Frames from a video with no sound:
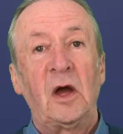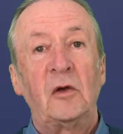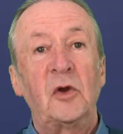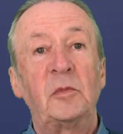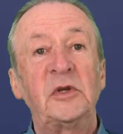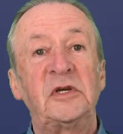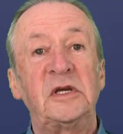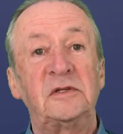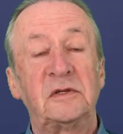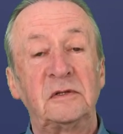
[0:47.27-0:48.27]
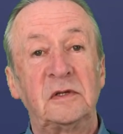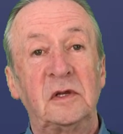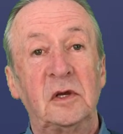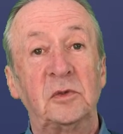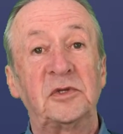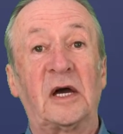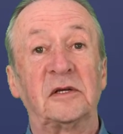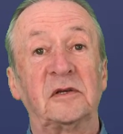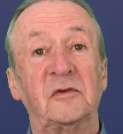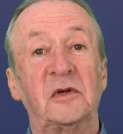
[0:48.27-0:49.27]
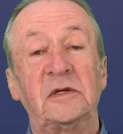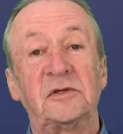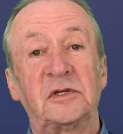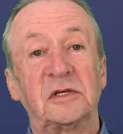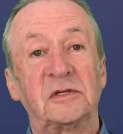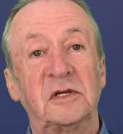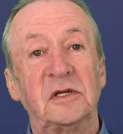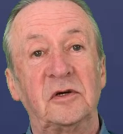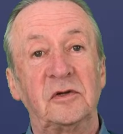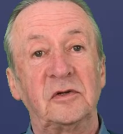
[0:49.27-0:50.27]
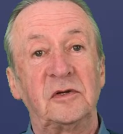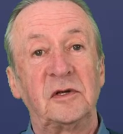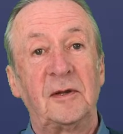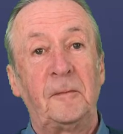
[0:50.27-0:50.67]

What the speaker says: Robert Eaton, who was active around 1600,